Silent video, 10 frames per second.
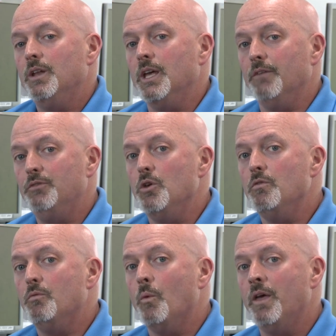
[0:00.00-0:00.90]
if
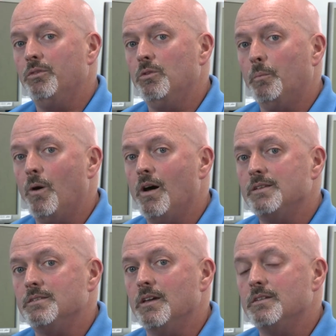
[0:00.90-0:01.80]
you've went through the
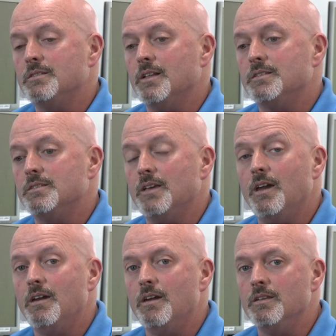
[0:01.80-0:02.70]
process, let's
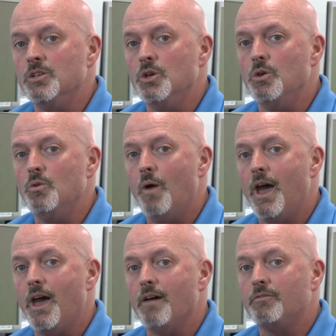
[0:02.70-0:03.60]
say, and you
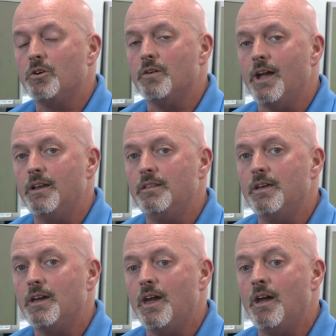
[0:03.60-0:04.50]
have created
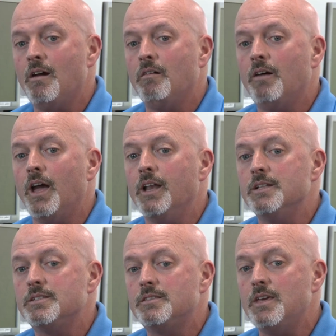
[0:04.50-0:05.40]
the account and
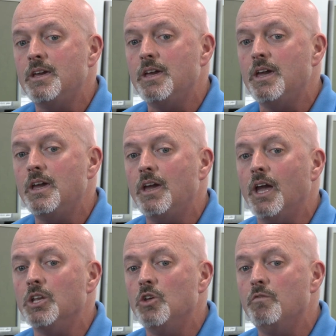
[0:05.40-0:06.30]
it's thinking,
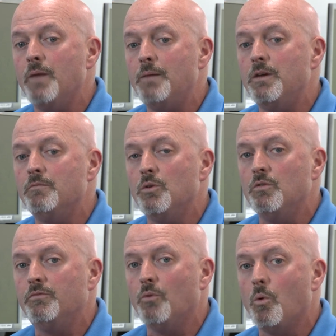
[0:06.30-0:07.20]
and you've maybe
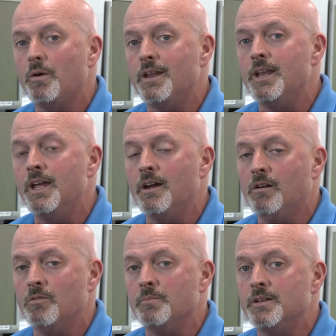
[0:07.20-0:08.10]
moved forward in
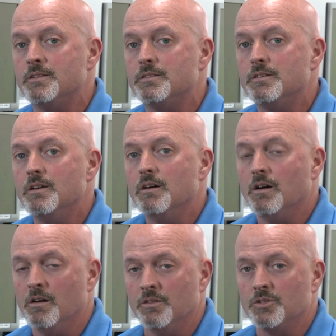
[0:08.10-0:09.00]
increments
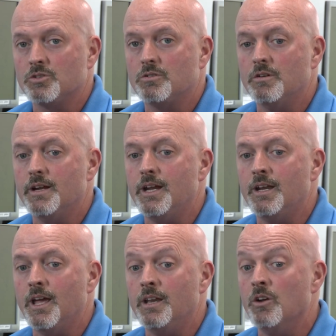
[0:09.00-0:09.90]
on the
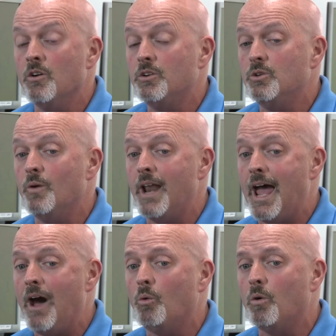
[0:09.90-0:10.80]
screen, and you're to an
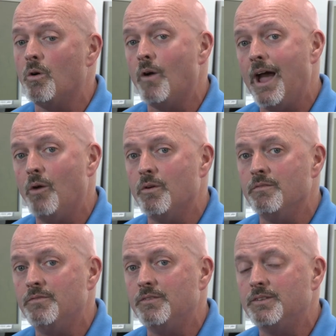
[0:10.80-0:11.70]
hour or hour
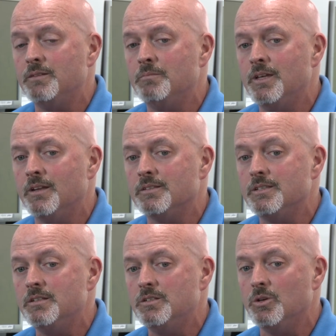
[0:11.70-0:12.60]
and 15 minutes
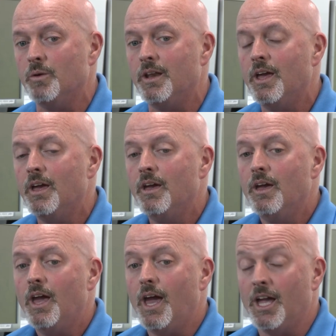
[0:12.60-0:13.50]
into it,
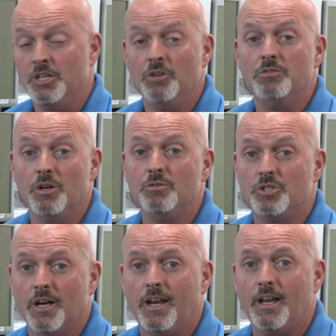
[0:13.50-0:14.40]
and you do
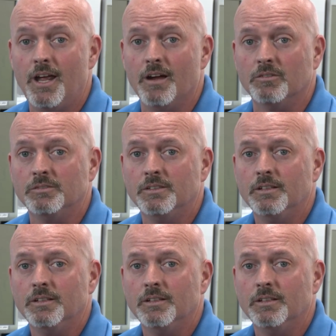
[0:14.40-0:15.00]
shut it down